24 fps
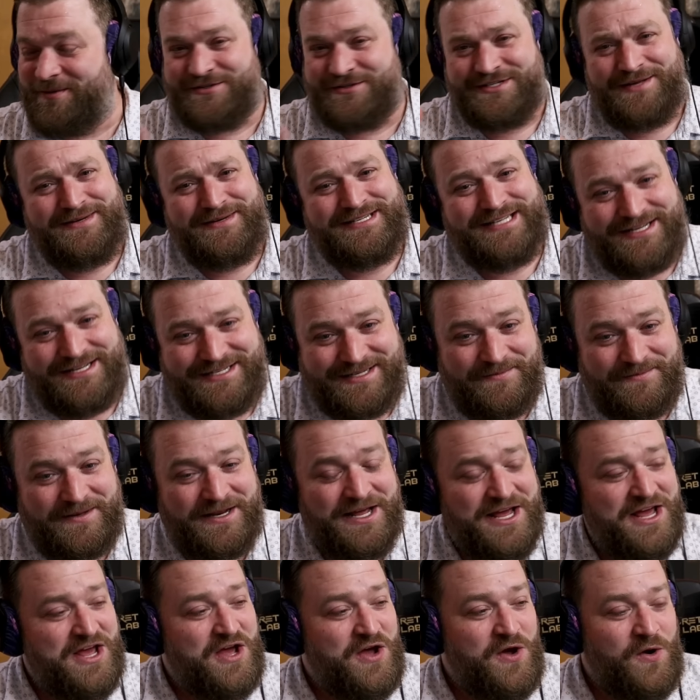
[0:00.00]
Which let me tell you something:
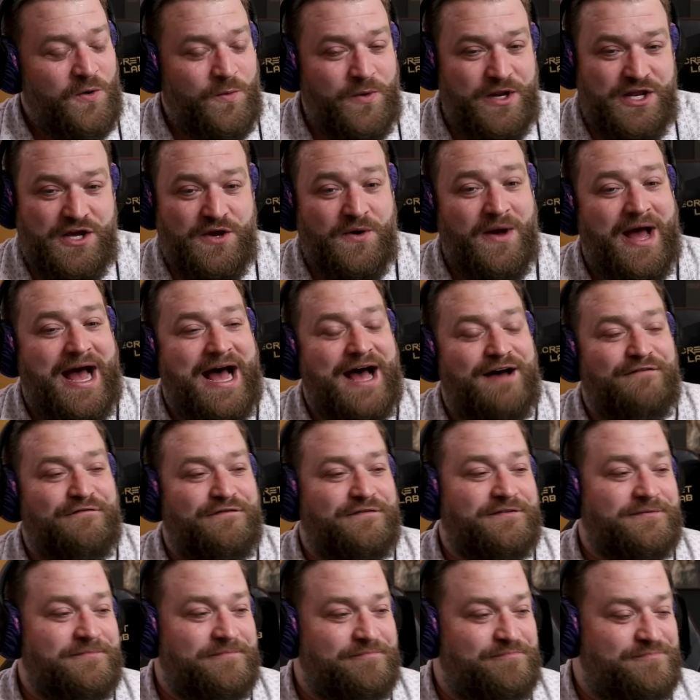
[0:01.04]
when you have
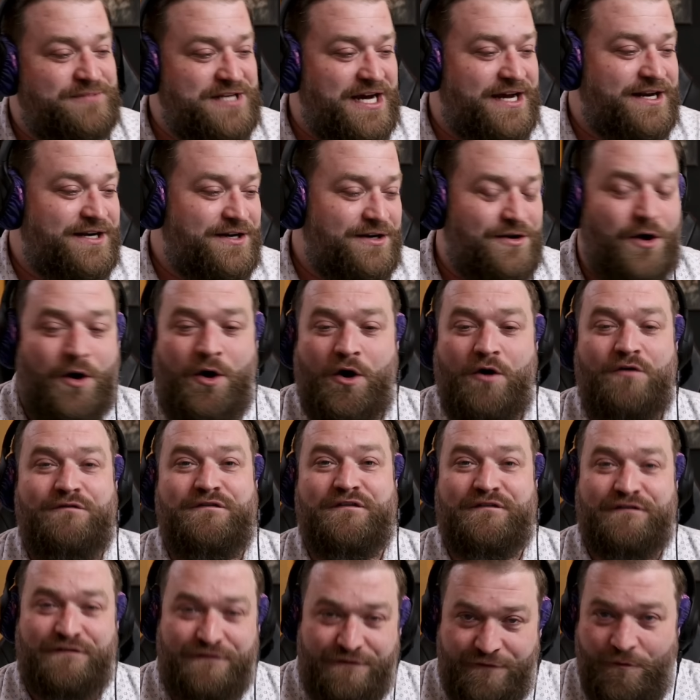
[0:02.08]
done
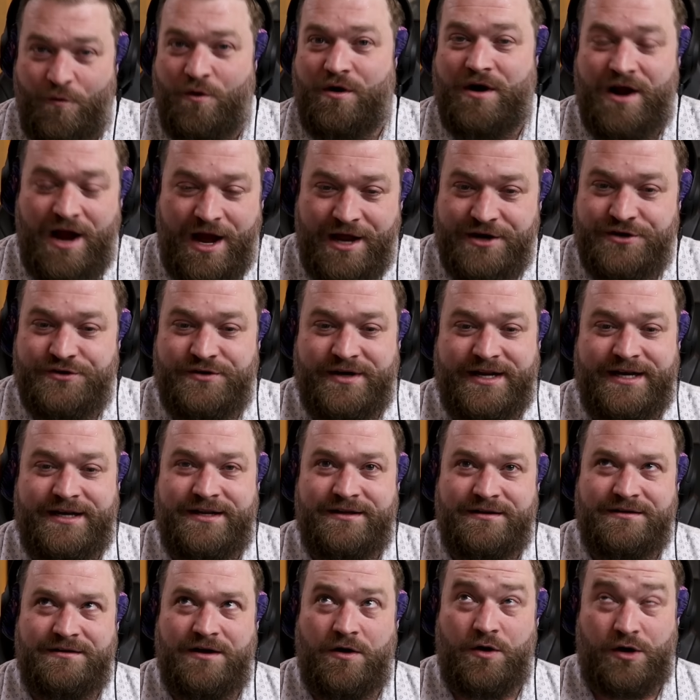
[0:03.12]
over 400
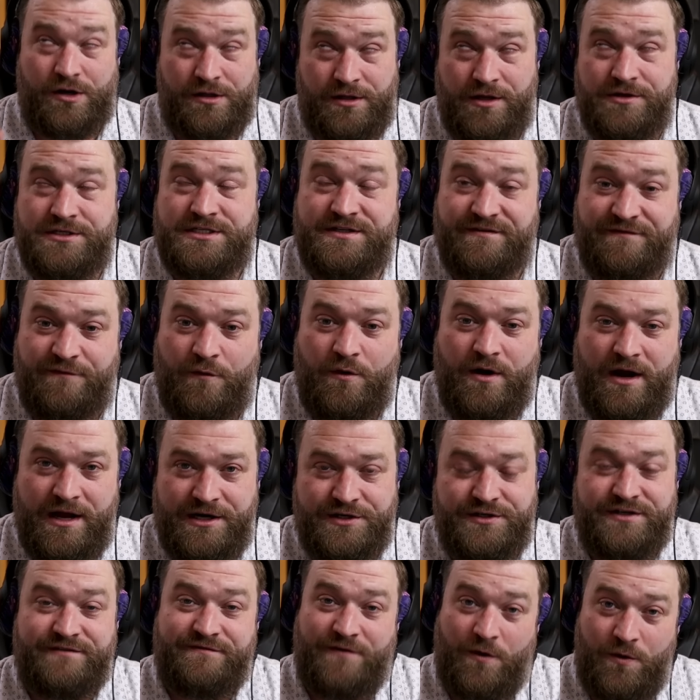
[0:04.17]
or close to
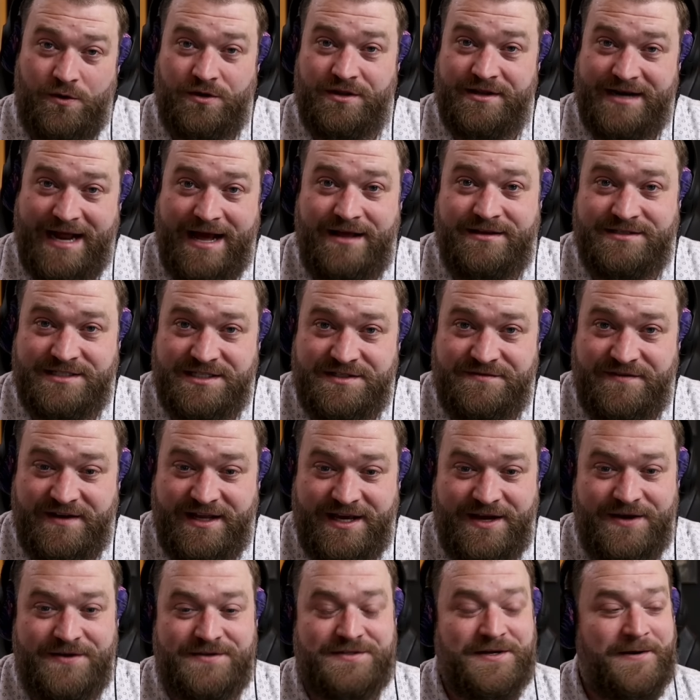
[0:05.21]
400 vocal analysis
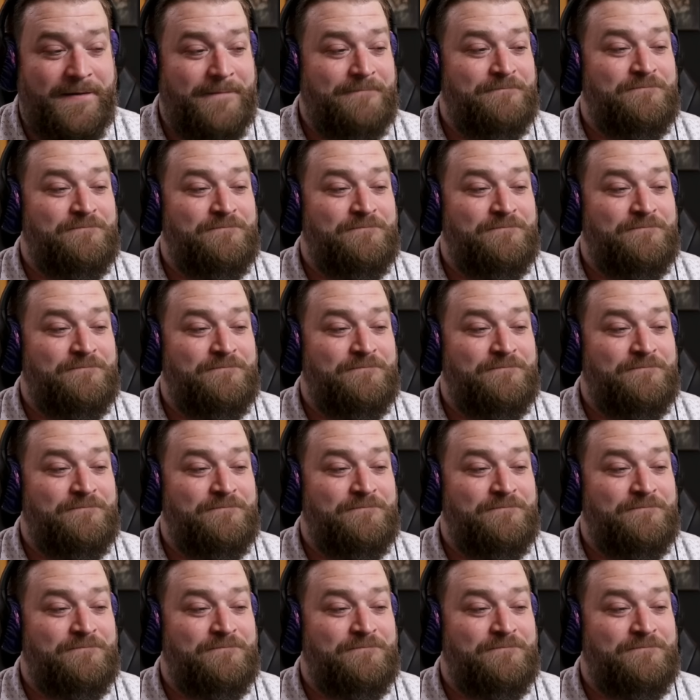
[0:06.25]
videos,